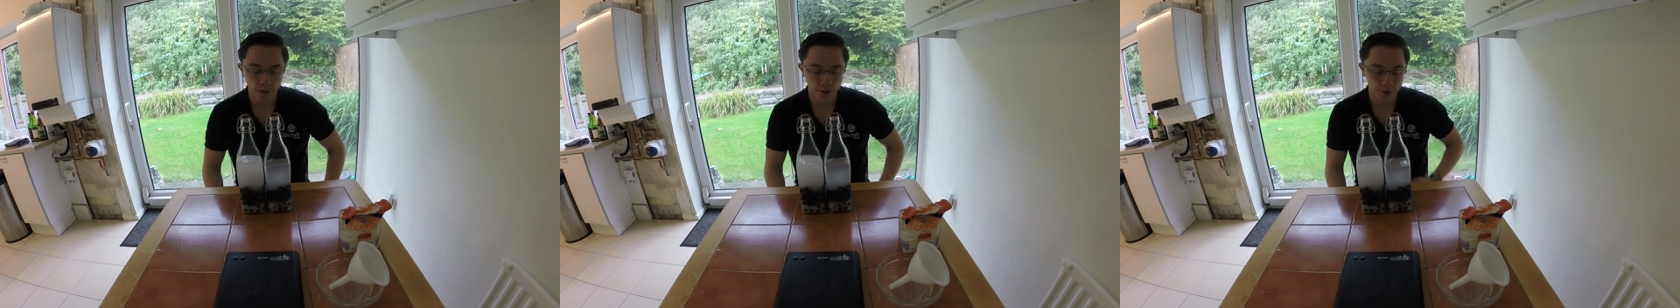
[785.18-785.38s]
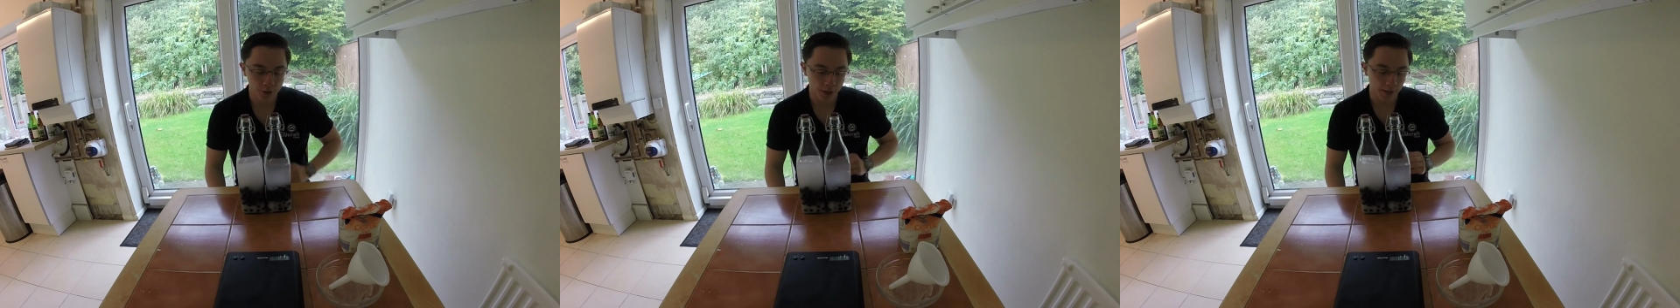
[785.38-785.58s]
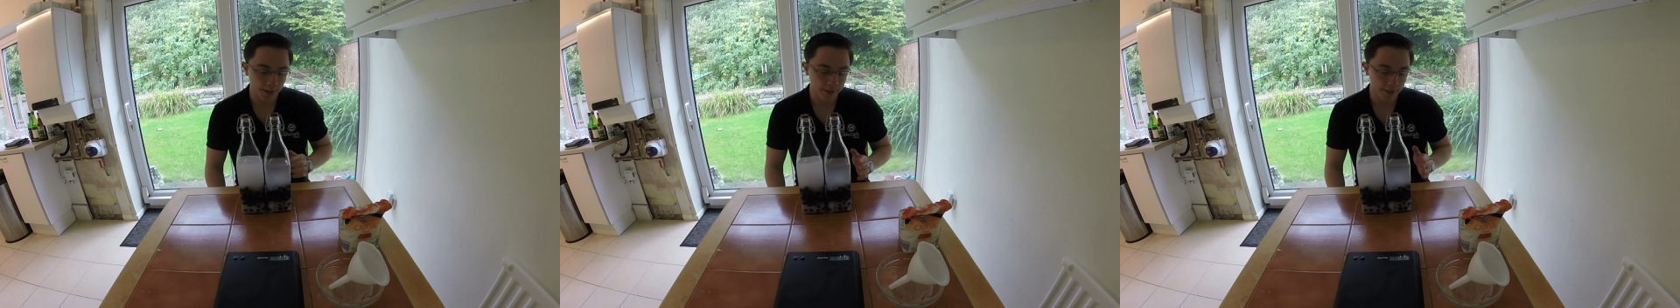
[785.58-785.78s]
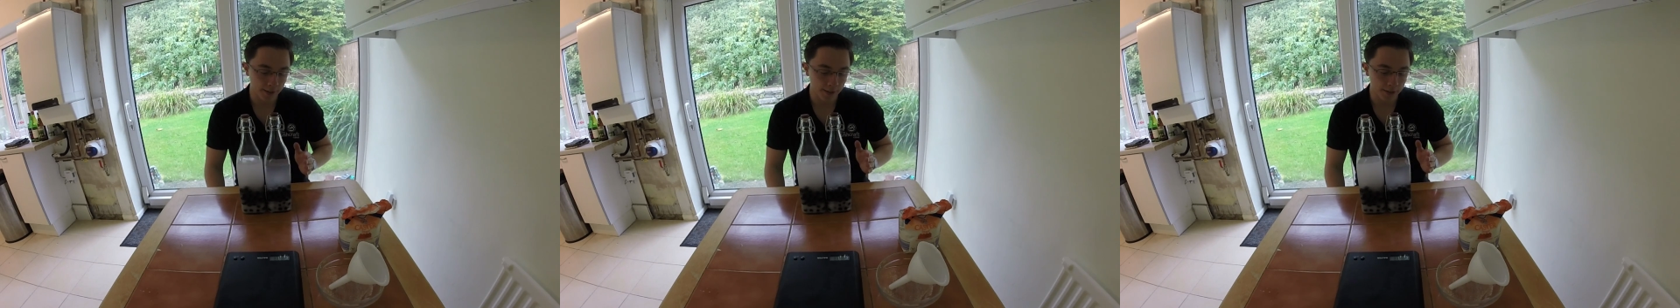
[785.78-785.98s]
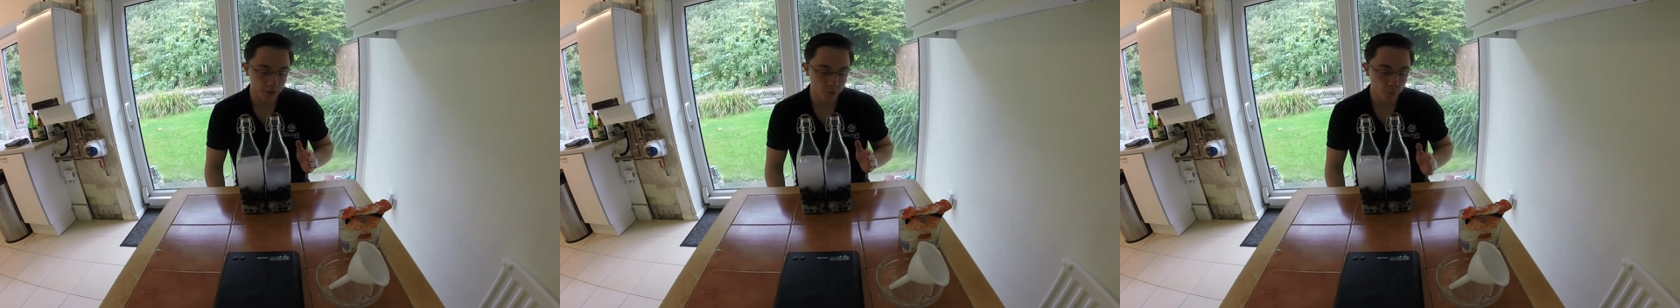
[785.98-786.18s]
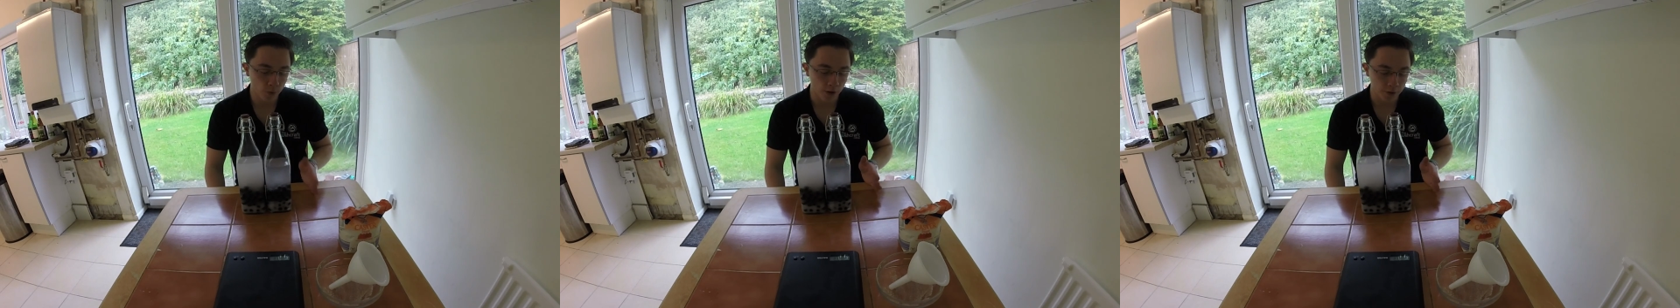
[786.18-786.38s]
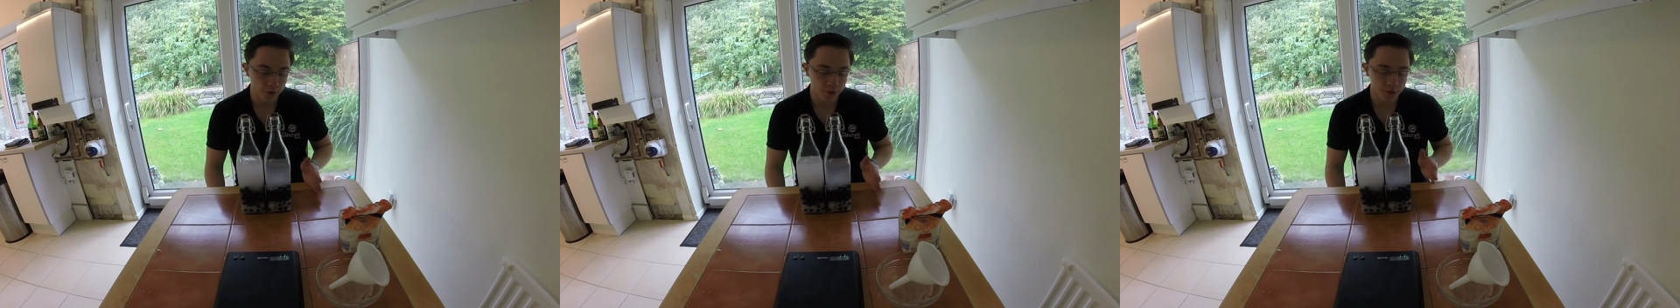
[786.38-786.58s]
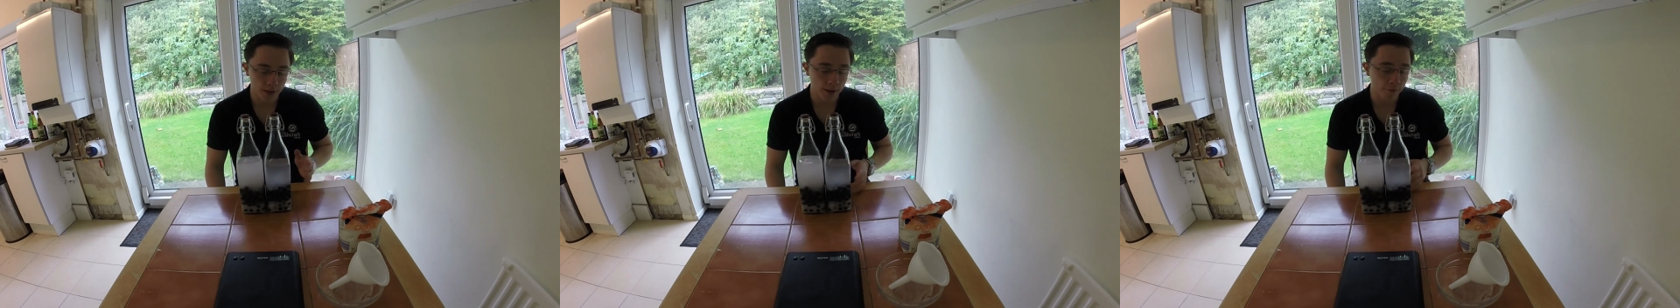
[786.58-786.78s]
we're going to shake these
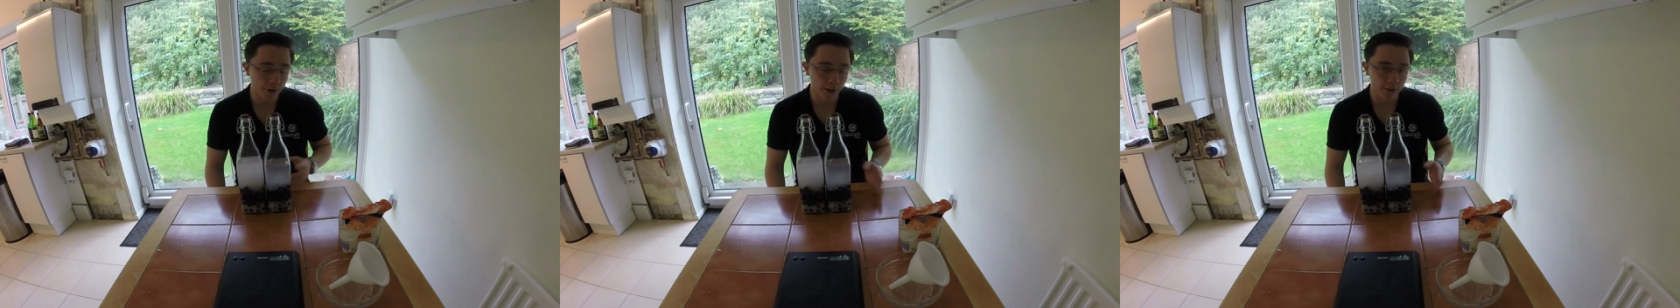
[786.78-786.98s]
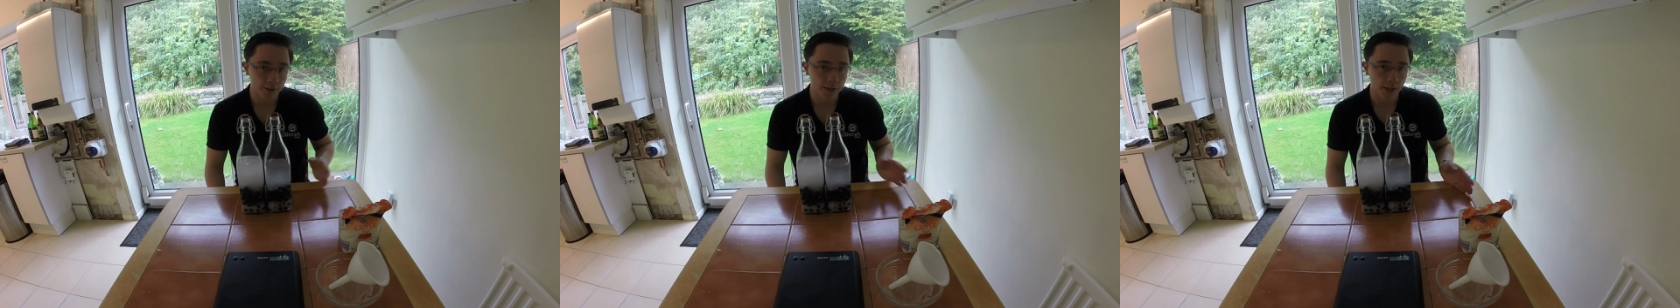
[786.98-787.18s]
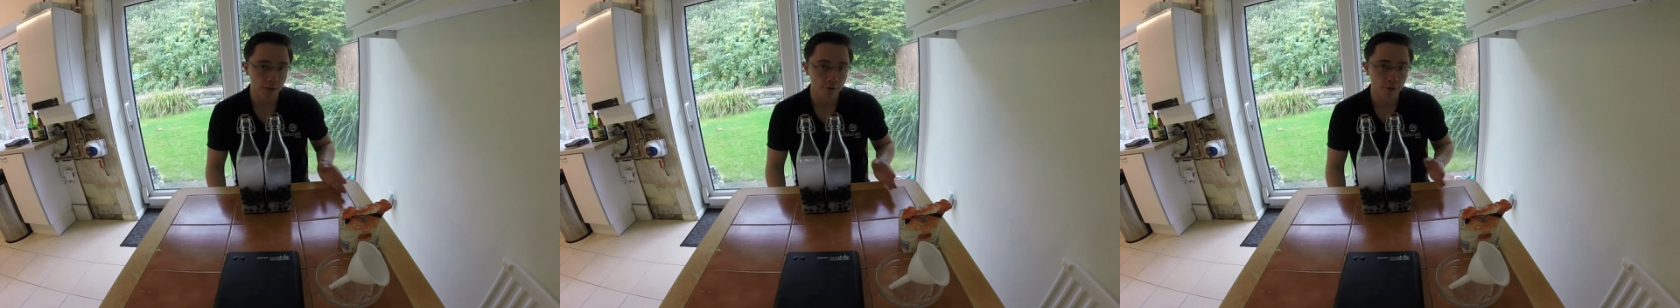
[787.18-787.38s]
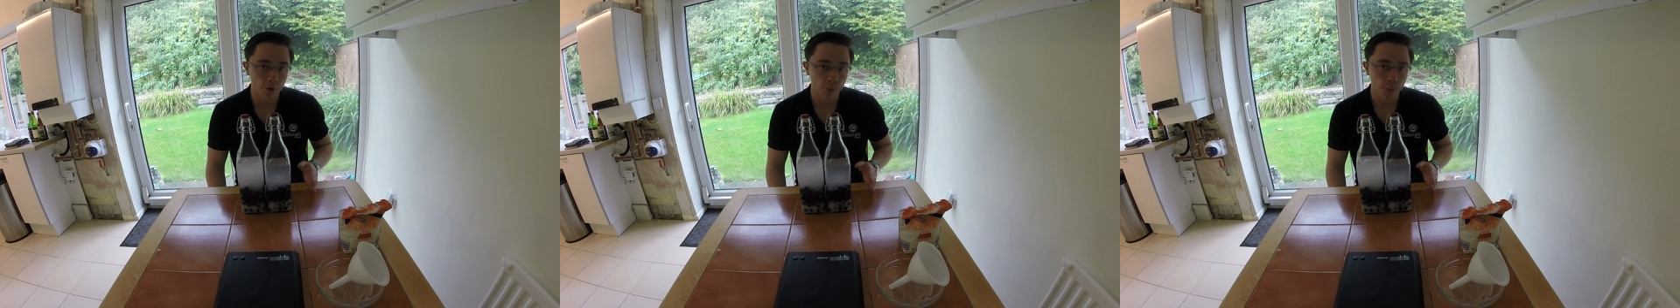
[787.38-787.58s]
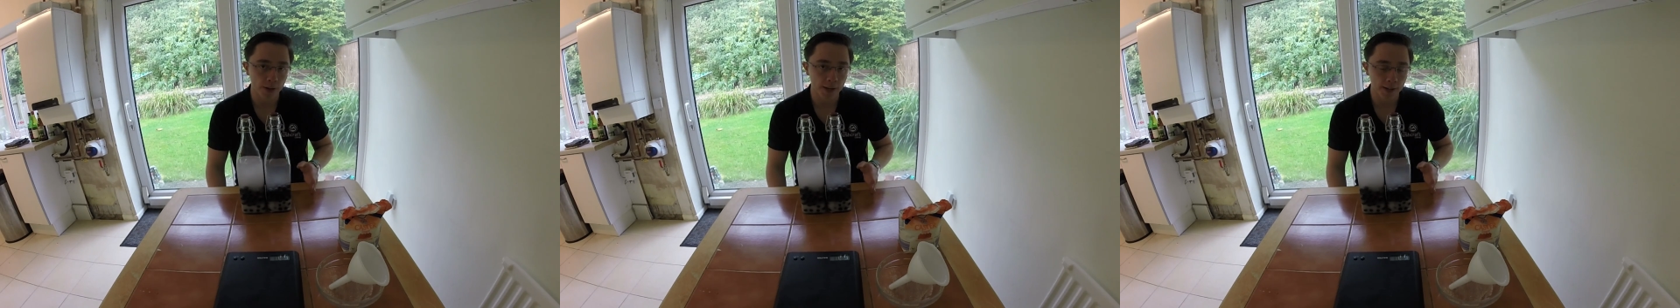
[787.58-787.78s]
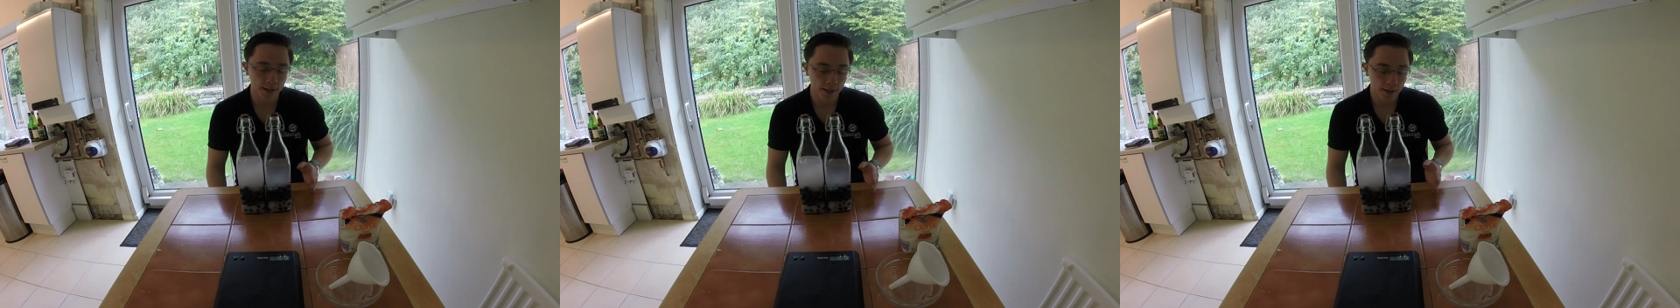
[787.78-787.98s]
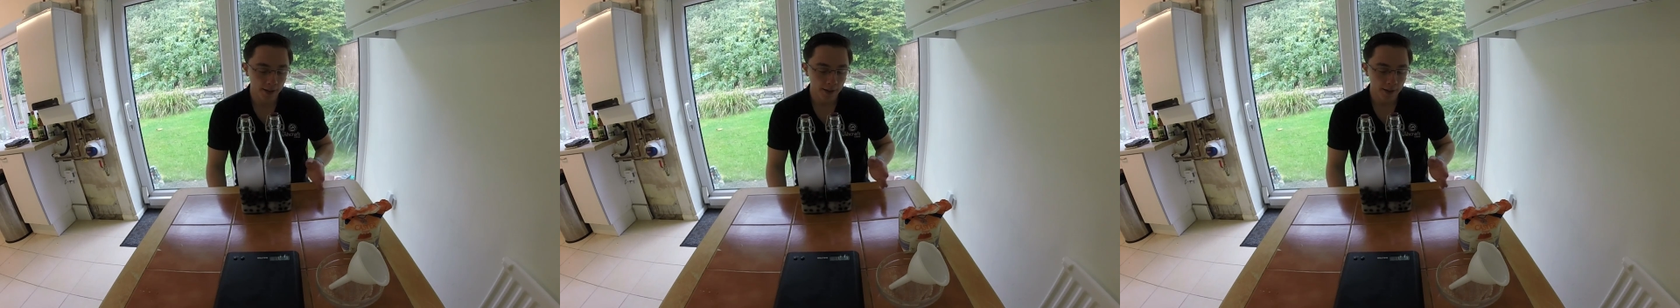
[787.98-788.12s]
once every other day for a week,